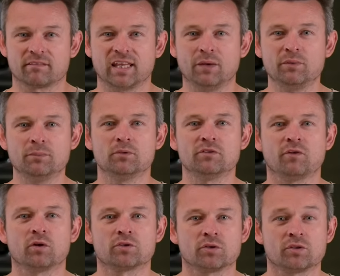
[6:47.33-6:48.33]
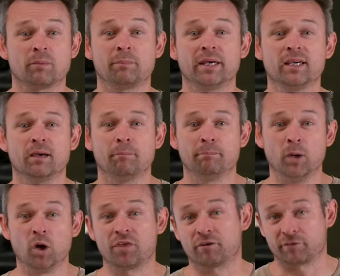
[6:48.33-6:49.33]
then we move on to the big
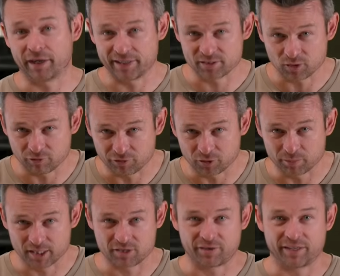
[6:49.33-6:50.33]
Bertha range of fuel pressure